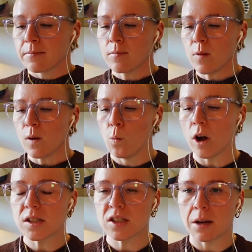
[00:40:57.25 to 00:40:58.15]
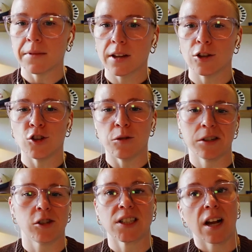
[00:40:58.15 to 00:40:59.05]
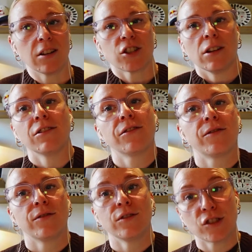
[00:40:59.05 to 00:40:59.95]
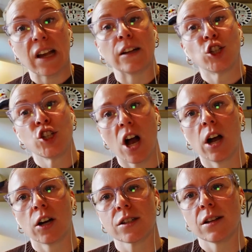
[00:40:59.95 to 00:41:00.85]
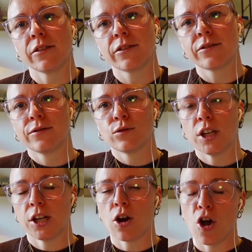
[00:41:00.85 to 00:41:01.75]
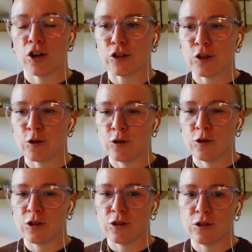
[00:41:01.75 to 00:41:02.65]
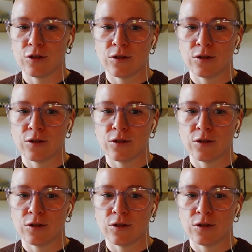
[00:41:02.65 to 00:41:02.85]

What's something that you wish you could tell your younger self in how to